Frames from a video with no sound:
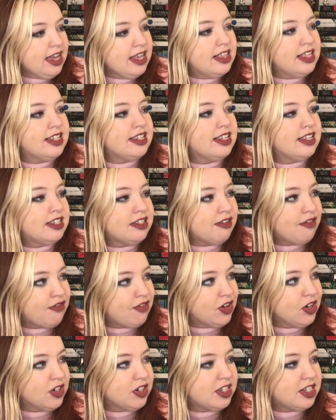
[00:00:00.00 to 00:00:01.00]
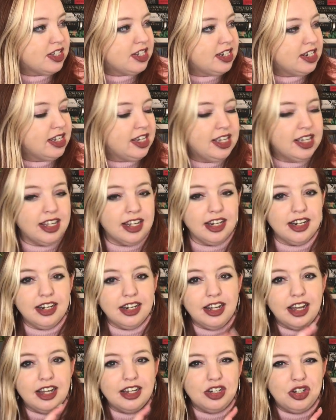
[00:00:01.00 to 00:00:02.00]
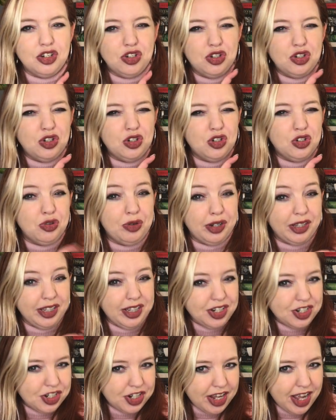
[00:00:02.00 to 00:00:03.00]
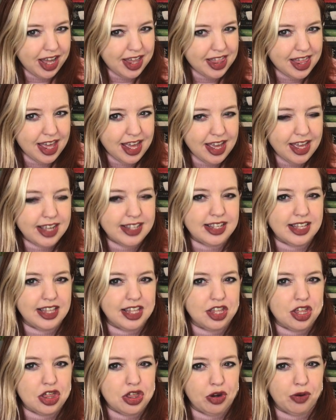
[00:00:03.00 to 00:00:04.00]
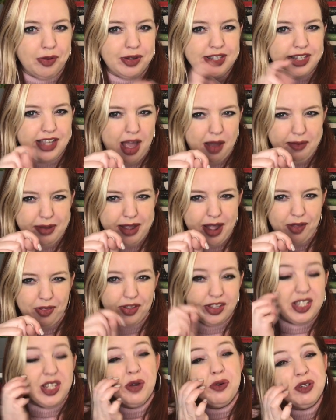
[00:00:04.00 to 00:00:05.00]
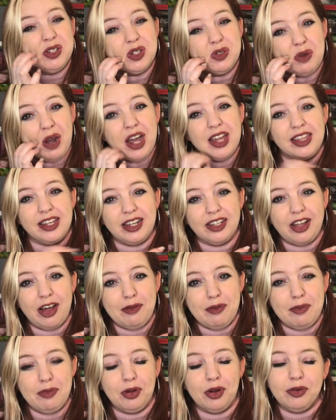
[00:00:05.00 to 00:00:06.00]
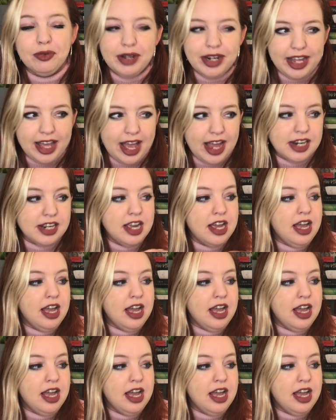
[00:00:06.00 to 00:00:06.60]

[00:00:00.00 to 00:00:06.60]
This is the first in a trilogy, I think, because I think the third one's coming out this year, which is why I think a lot of people are reading it.